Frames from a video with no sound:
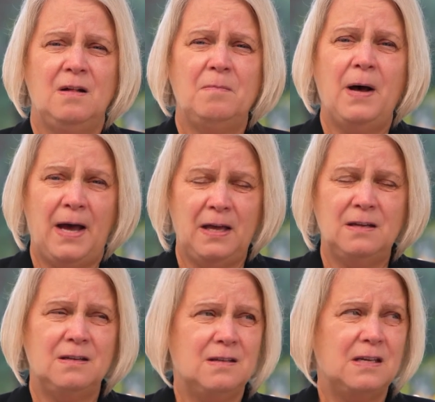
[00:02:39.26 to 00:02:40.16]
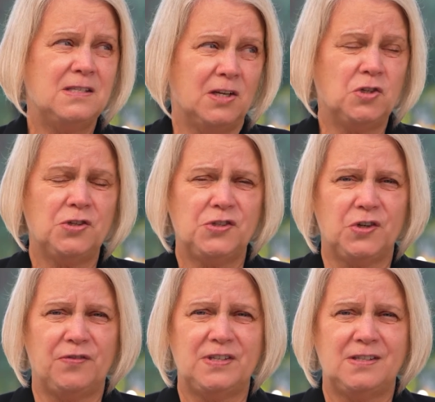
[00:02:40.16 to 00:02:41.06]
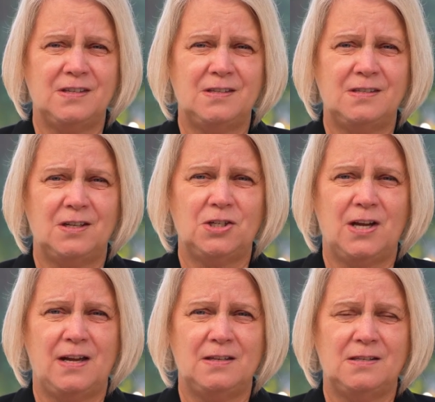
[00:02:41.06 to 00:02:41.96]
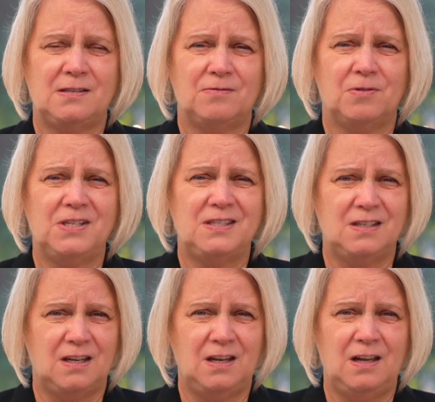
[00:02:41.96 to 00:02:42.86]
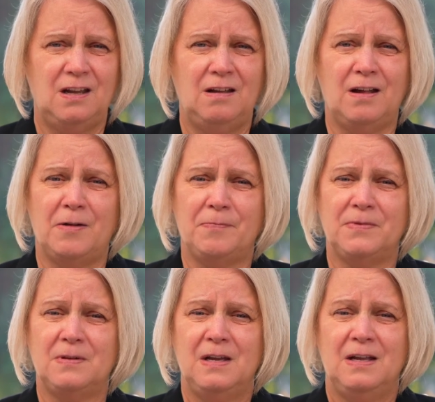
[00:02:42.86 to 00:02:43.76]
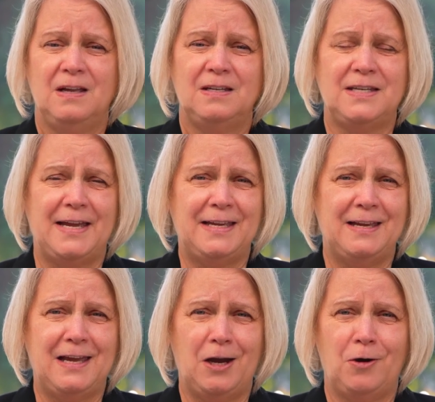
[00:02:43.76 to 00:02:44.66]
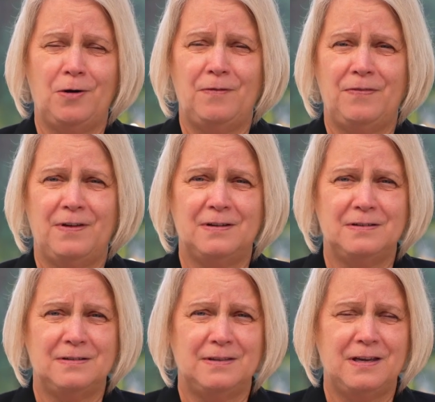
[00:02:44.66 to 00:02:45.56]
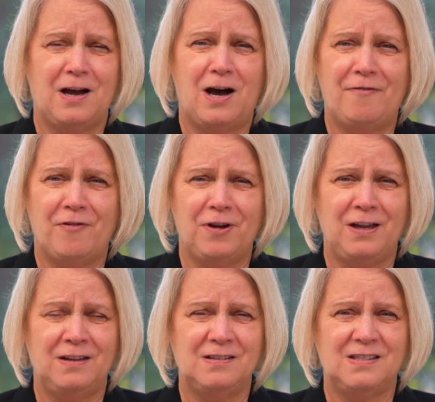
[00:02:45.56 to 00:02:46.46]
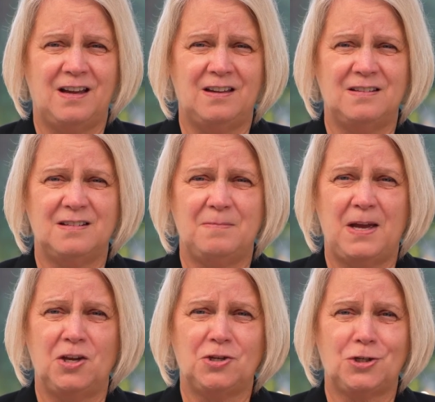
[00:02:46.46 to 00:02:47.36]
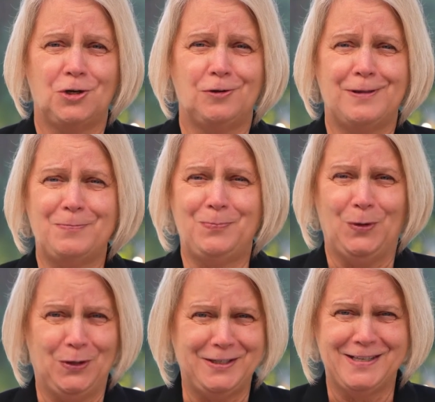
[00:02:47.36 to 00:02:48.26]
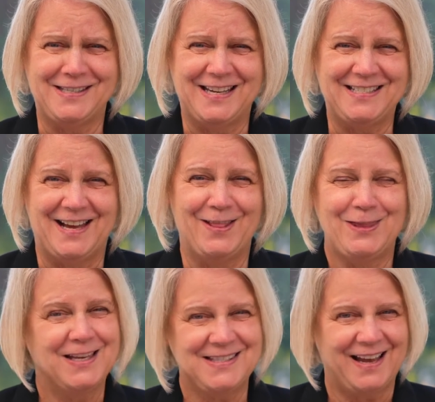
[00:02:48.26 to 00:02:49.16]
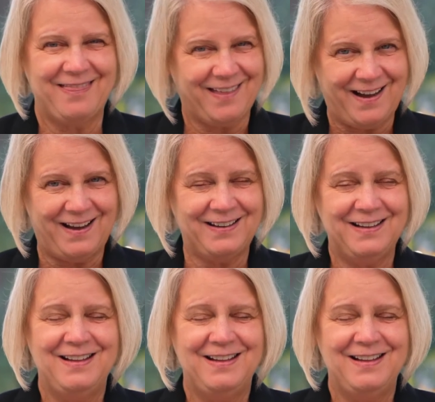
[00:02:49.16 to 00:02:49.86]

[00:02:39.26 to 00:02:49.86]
but essential services such as reseating, taking care of the offerings and making sure the bulletins get done, things like that.